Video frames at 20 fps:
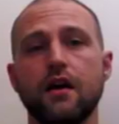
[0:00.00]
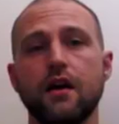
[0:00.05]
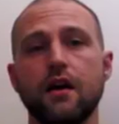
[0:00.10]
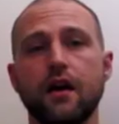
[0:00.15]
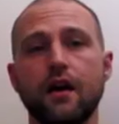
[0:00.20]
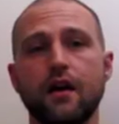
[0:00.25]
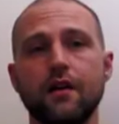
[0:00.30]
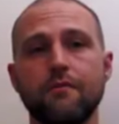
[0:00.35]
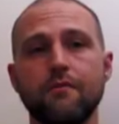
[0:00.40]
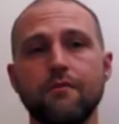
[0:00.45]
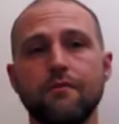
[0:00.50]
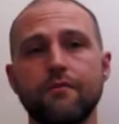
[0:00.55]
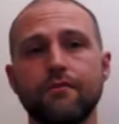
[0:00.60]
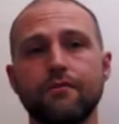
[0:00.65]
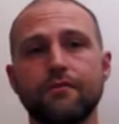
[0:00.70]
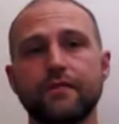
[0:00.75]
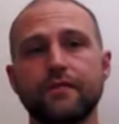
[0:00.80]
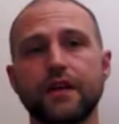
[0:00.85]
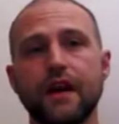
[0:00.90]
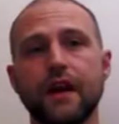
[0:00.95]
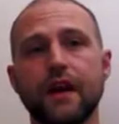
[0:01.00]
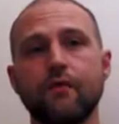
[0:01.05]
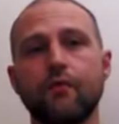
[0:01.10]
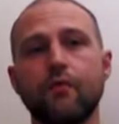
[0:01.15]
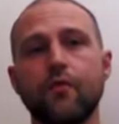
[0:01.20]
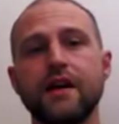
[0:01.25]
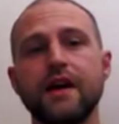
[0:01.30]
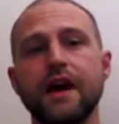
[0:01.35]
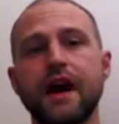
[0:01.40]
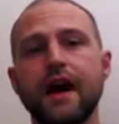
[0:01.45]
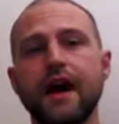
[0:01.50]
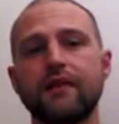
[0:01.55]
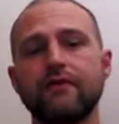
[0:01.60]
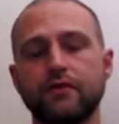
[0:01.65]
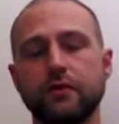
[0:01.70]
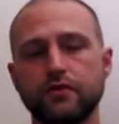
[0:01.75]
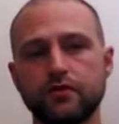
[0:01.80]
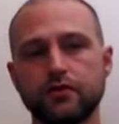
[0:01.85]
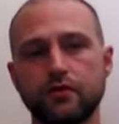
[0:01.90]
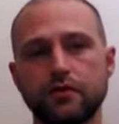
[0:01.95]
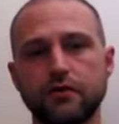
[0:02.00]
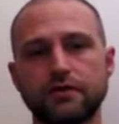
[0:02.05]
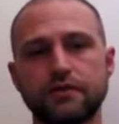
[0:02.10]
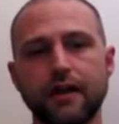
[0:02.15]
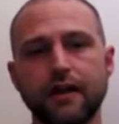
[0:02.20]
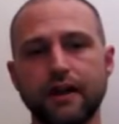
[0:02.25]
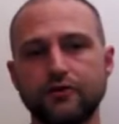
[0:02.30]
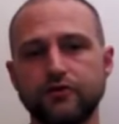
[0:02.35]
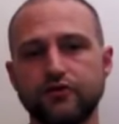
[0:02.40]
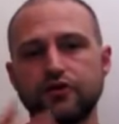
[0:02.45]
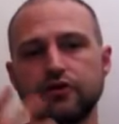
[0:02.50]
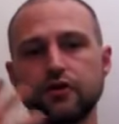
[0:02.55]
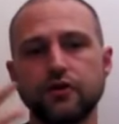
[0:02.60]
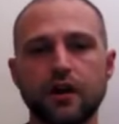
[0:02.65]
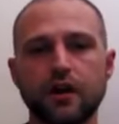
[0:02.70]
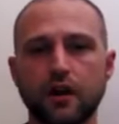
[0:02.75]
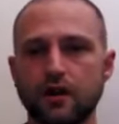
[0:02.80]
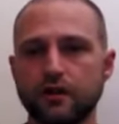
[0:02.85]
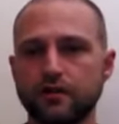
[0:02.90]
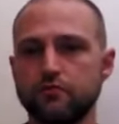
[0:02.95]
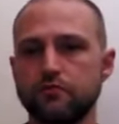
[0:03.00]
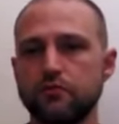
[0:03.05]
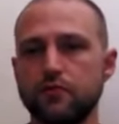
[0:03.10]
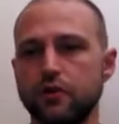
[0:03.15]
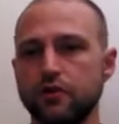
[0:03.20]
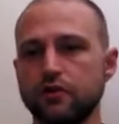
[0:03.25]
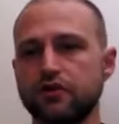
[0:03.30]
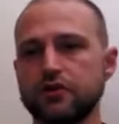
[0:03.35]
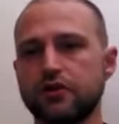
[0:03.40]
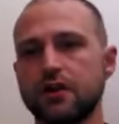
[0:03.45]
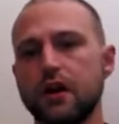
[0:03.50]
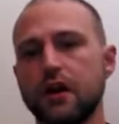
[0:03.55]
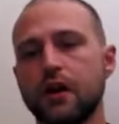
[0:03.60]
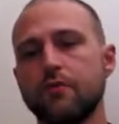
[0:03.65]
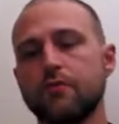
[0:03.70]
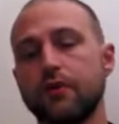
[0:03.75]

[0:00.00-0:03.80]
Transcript: and we haven't talked about sugar as much,